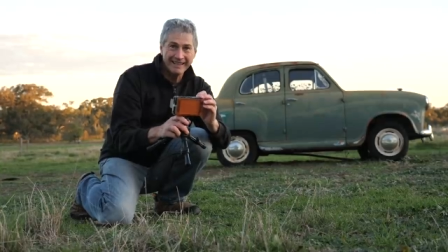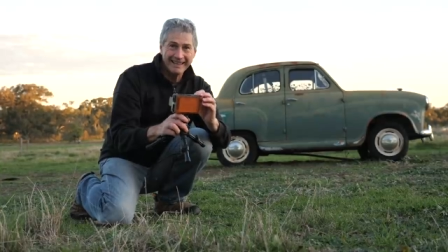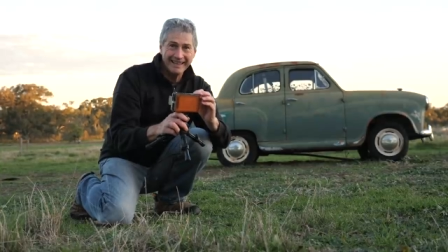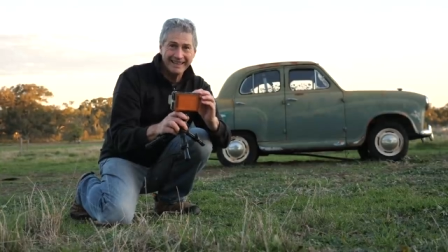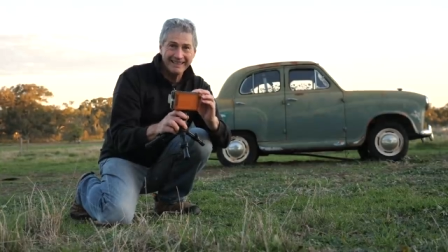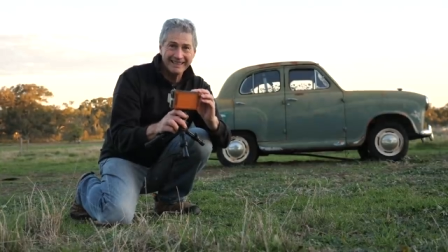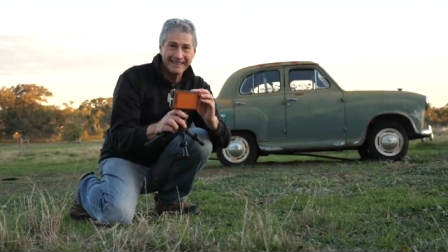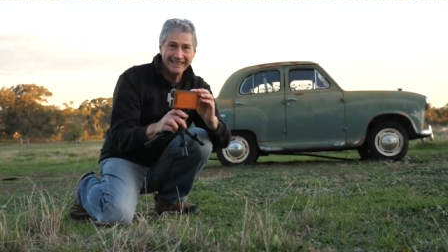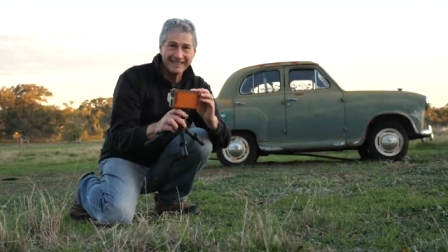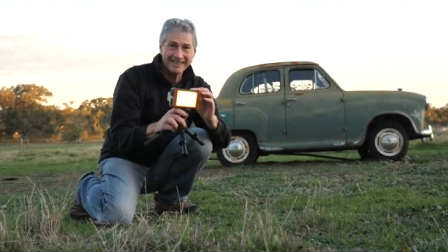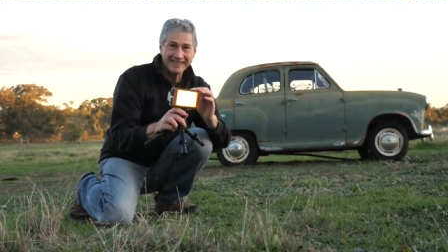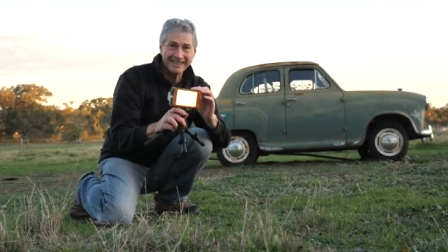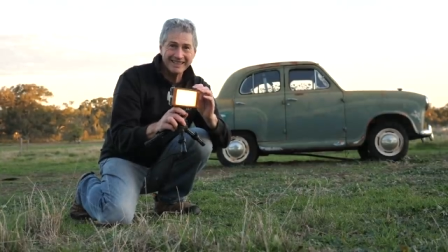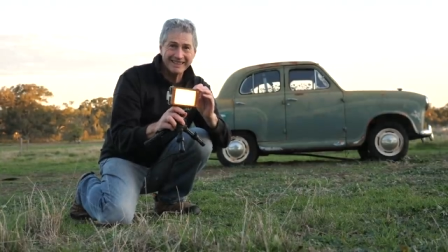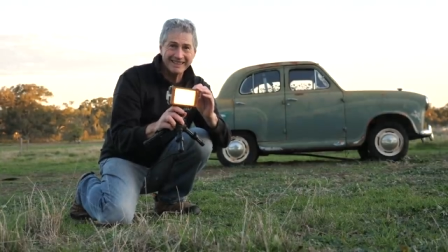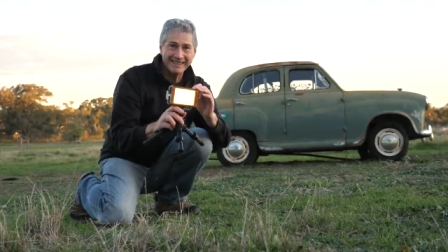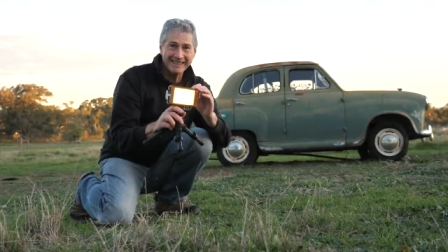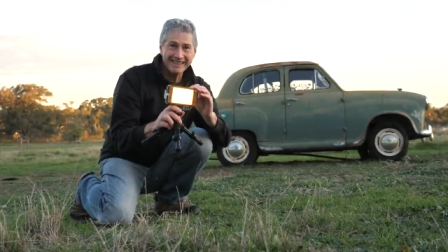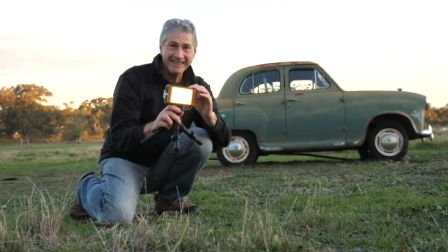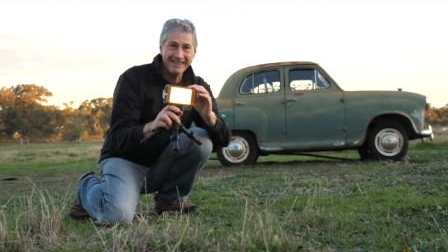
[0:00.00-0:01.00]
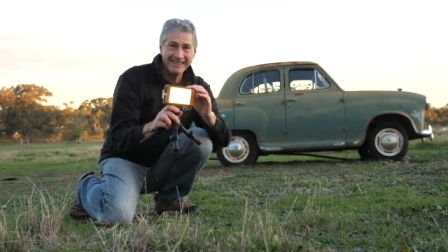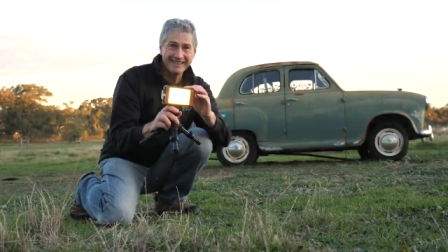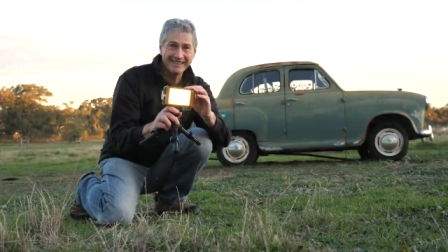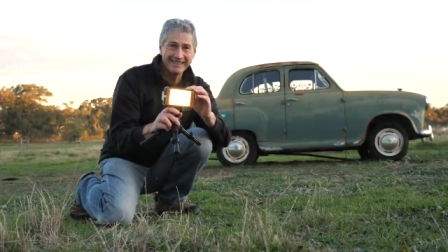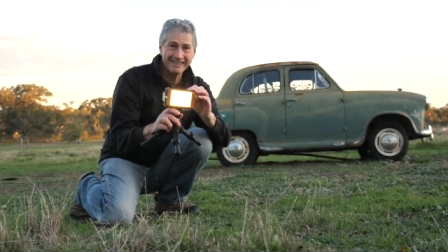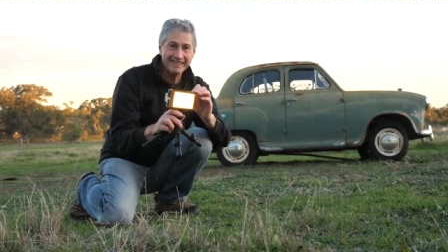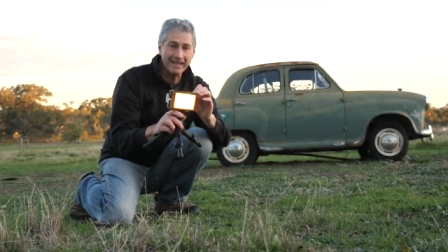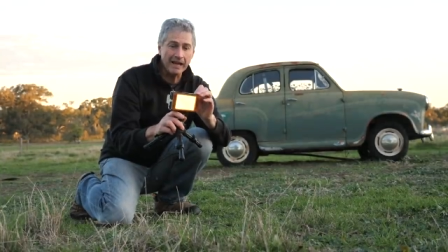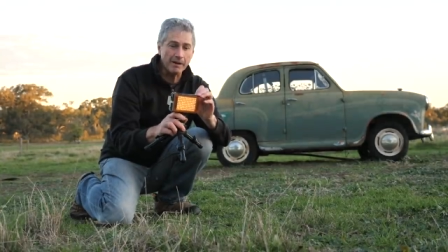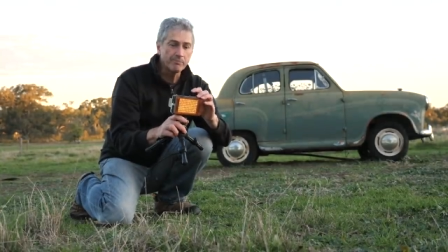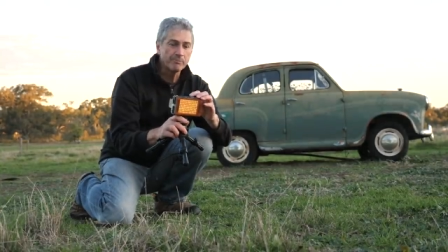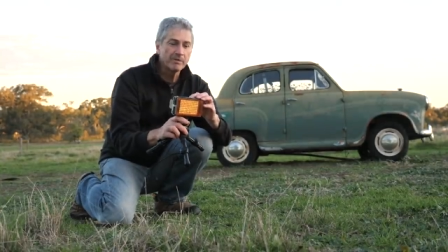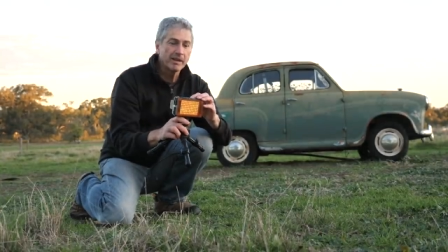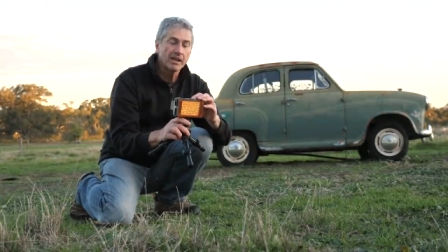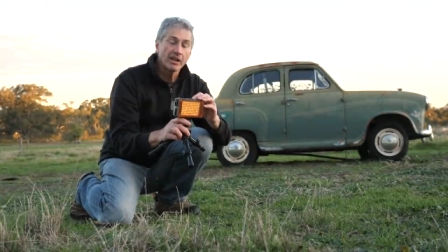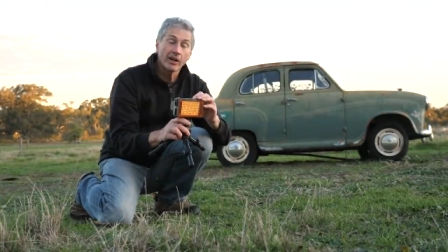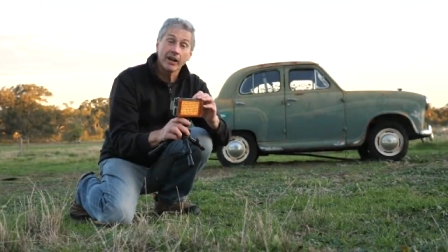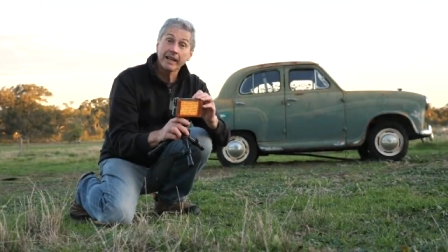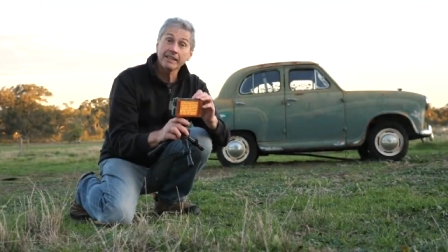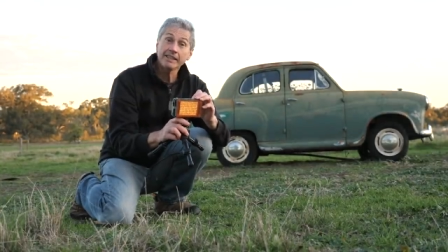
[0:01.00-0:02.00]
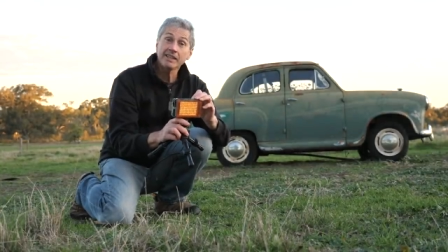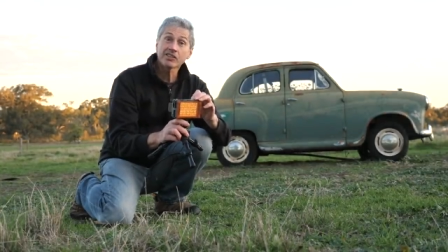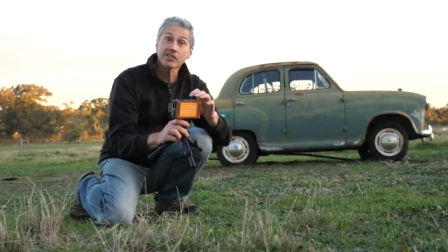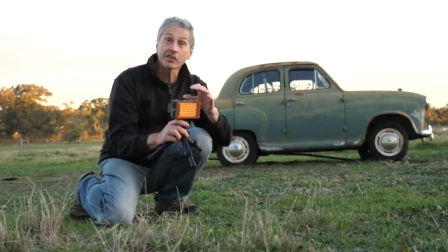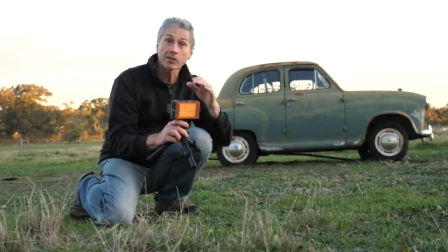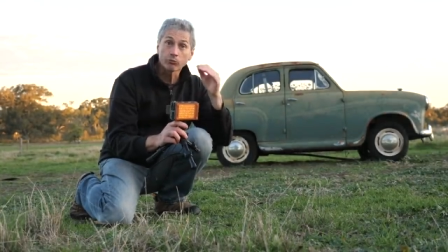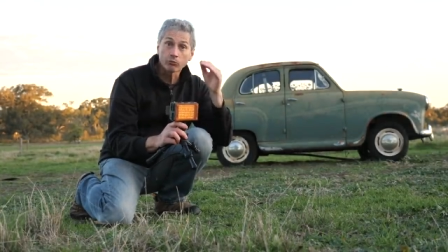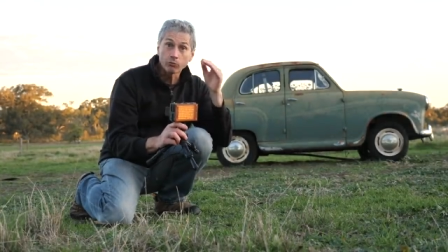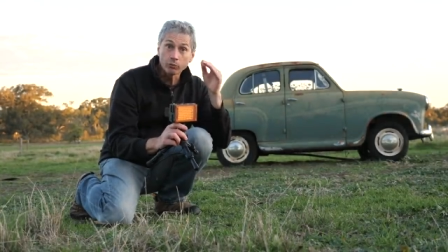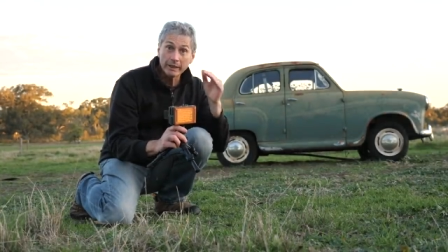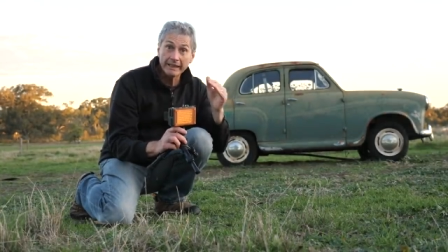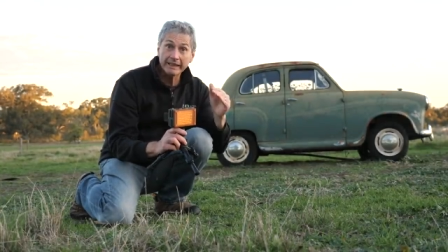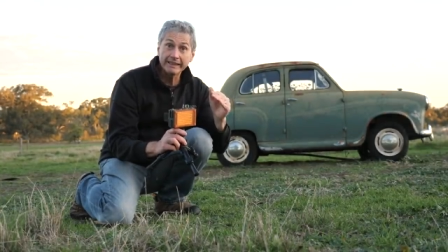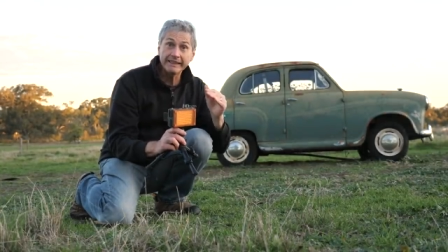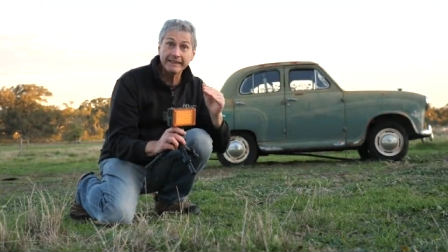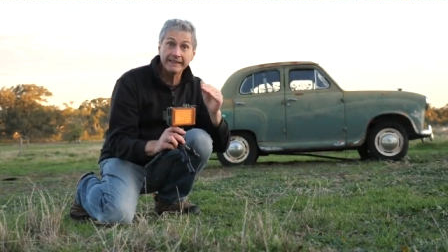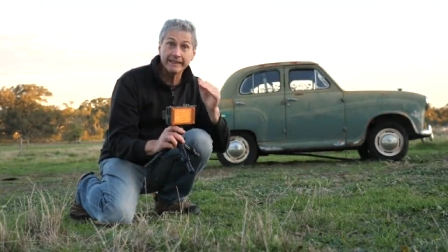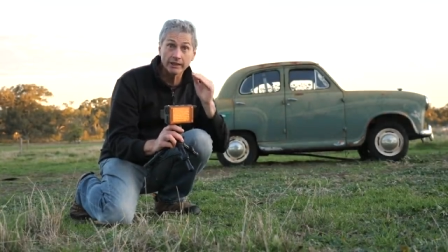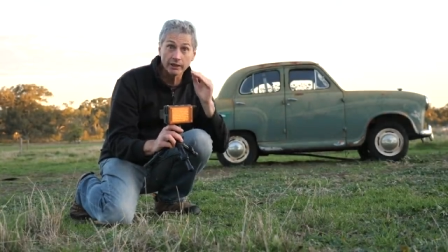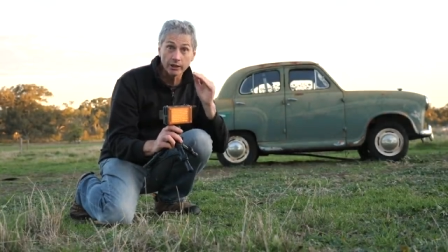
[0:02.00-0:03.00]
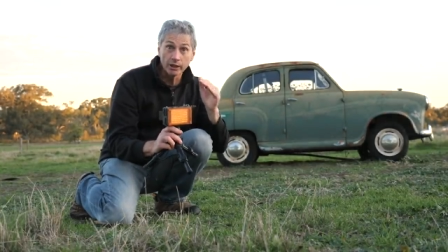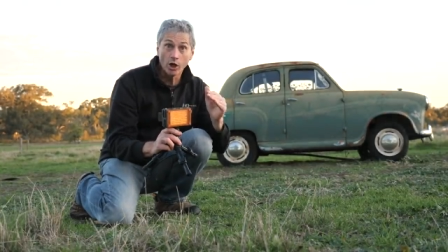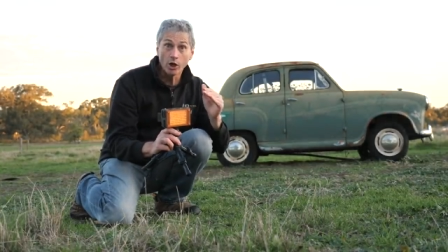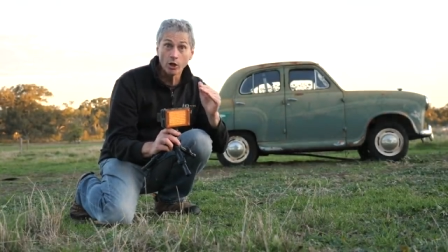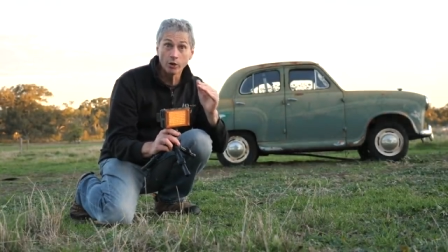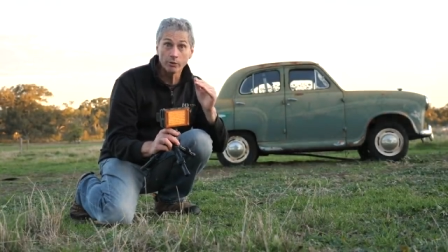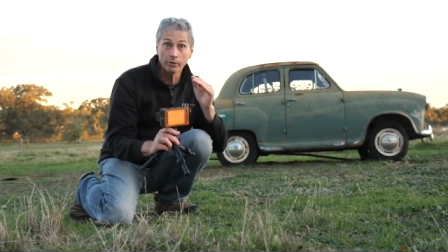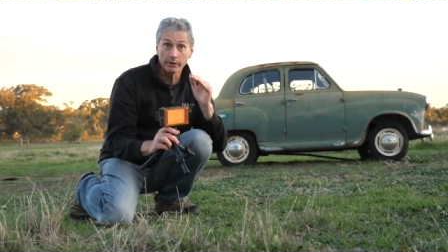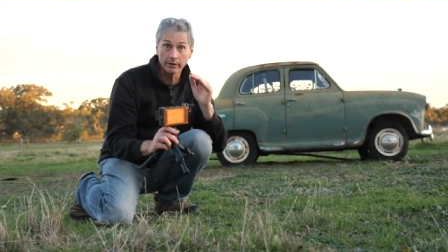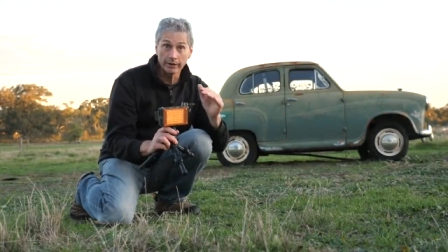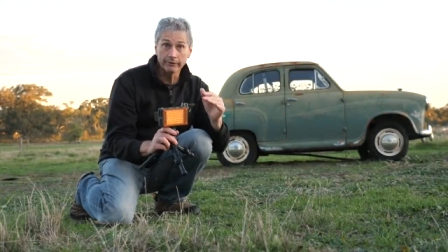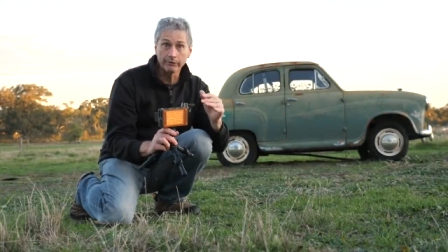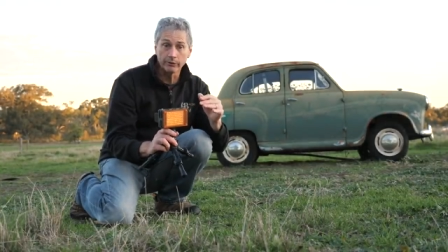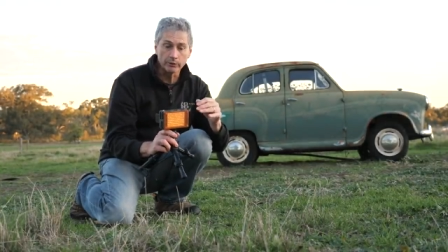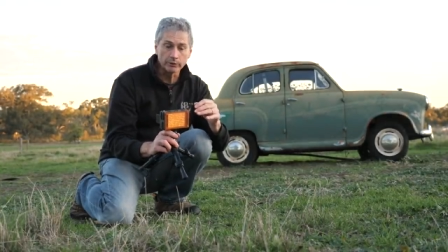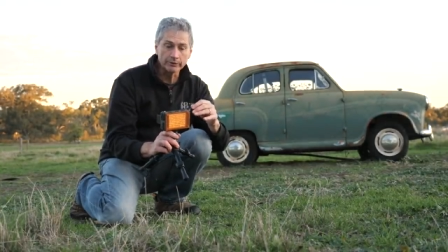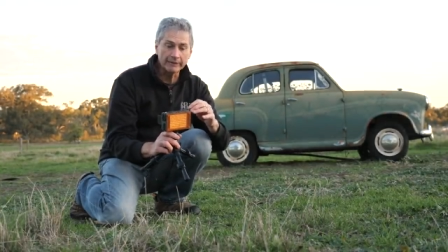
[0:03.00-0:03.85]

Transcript: and you can see it there. Now, I had this on a really low level.